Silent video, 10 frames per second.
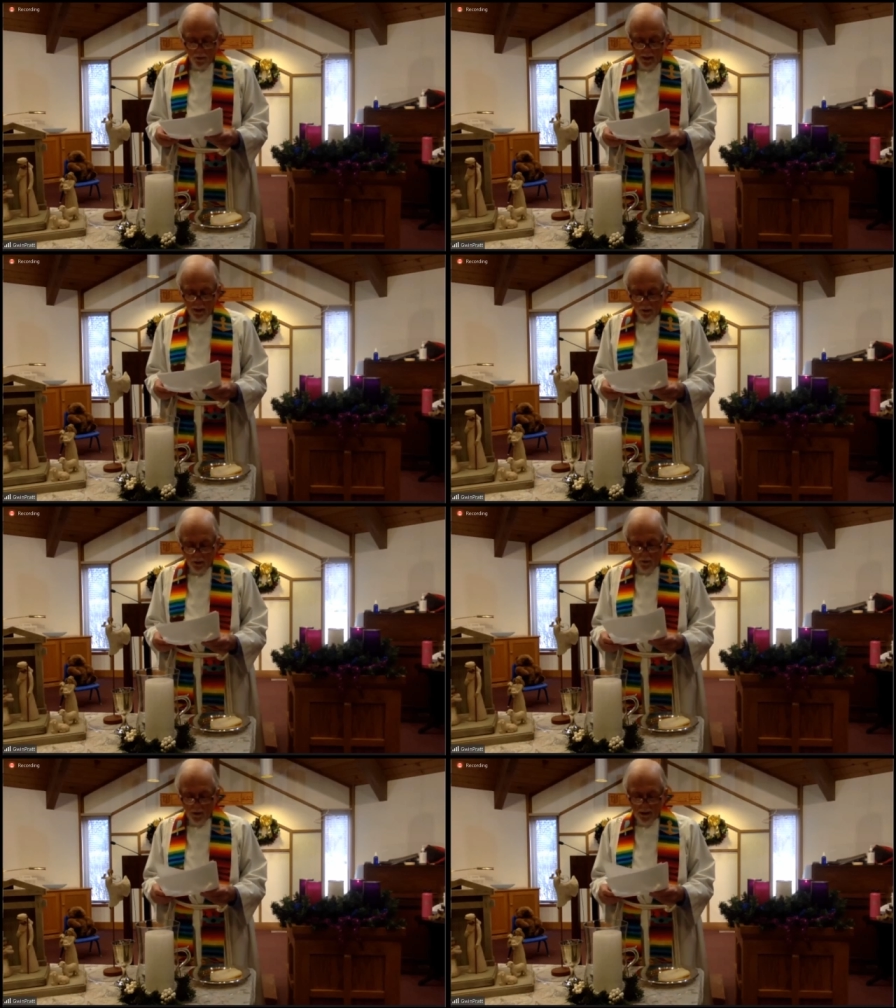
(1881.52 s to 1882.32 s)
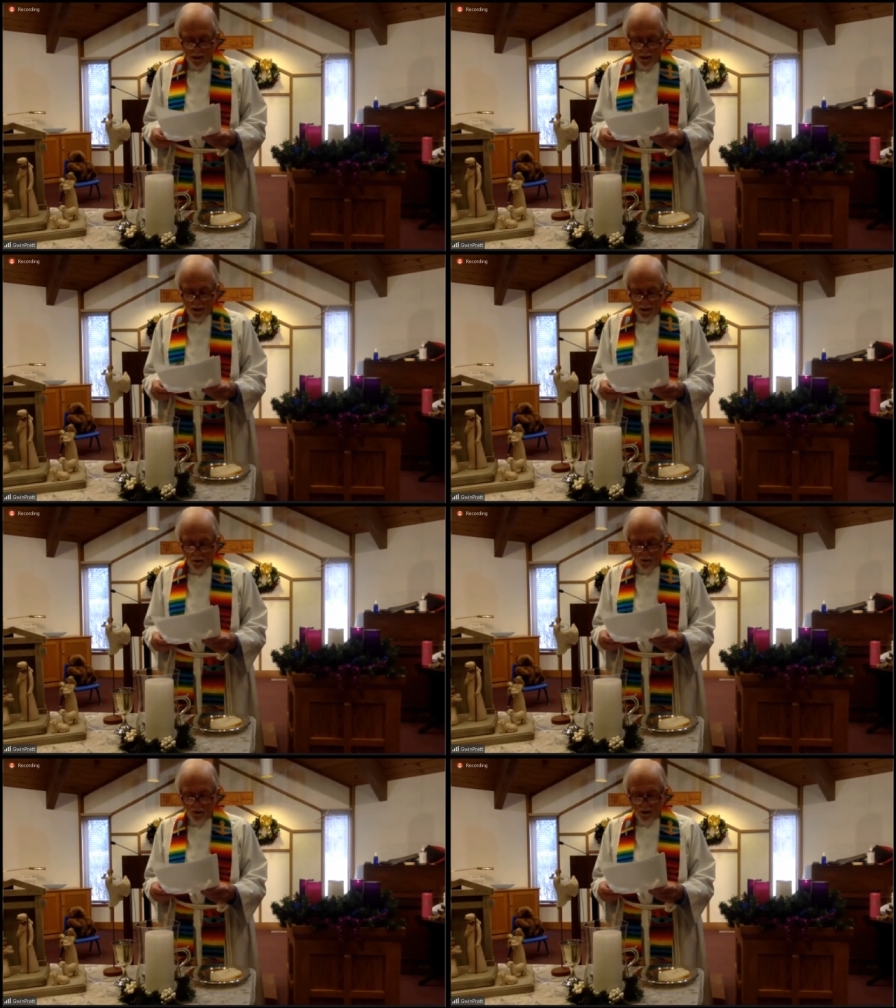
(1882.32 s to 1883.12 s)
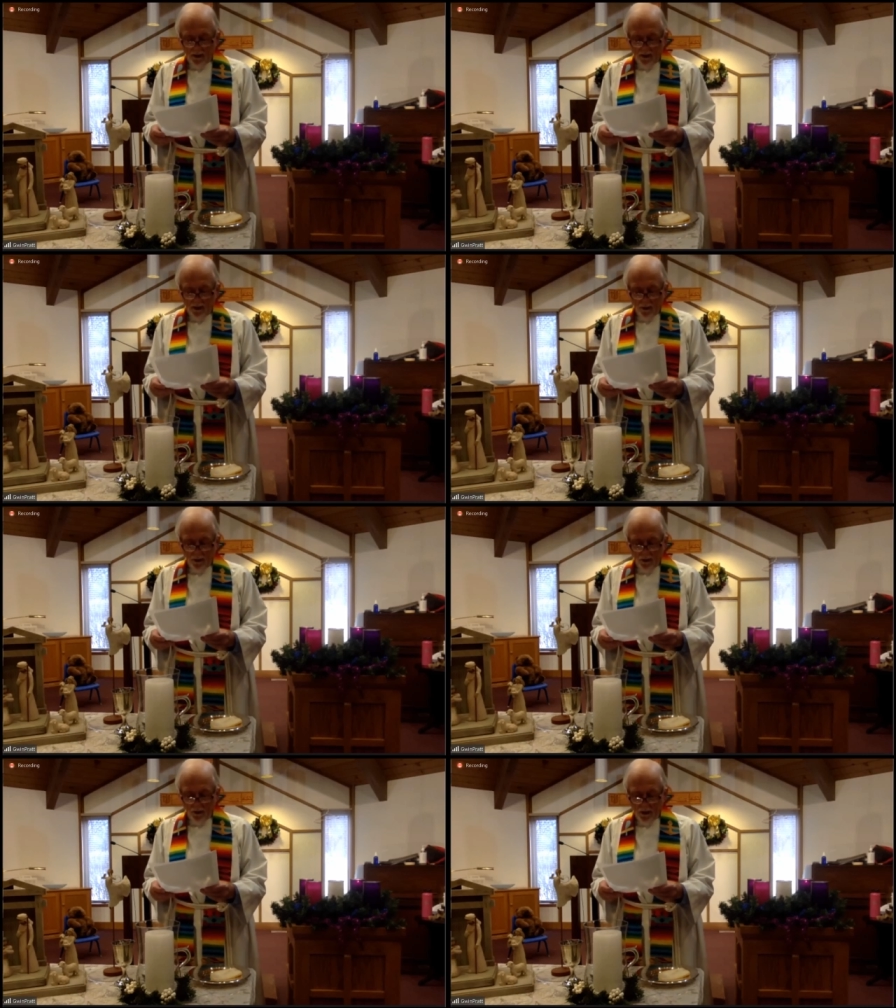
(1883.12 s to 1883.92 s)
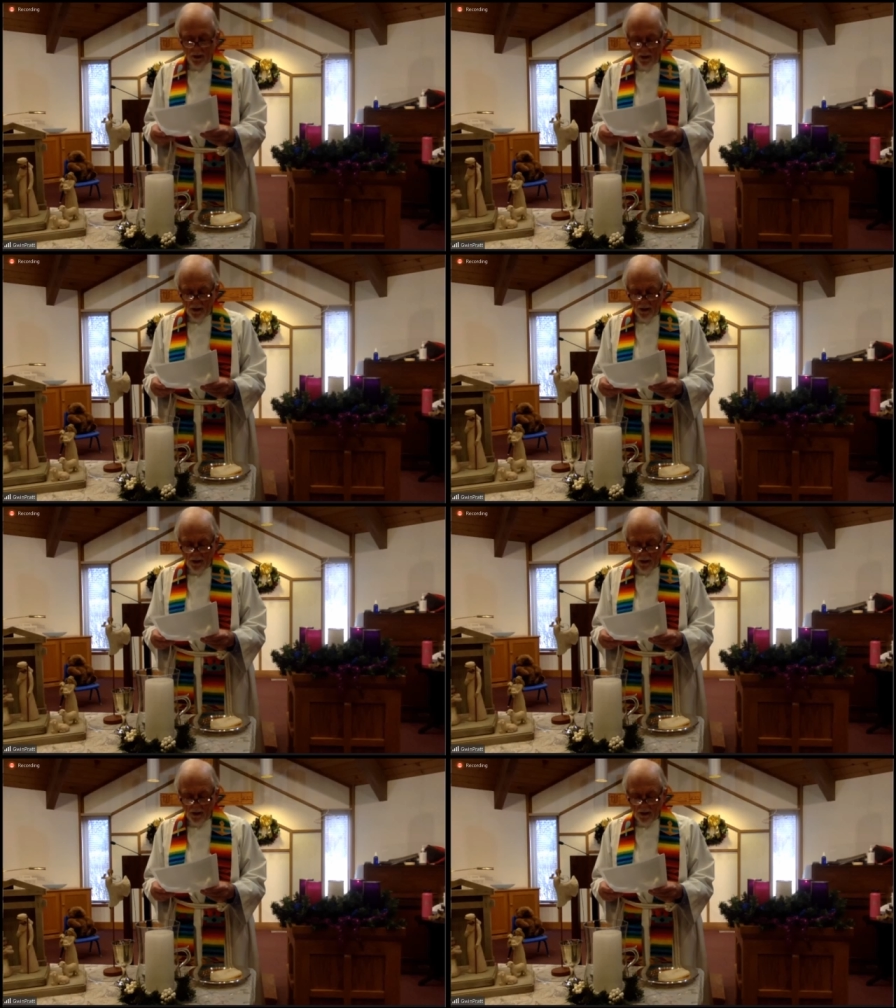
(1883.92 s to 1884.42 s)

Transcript: and over again, you send teachers,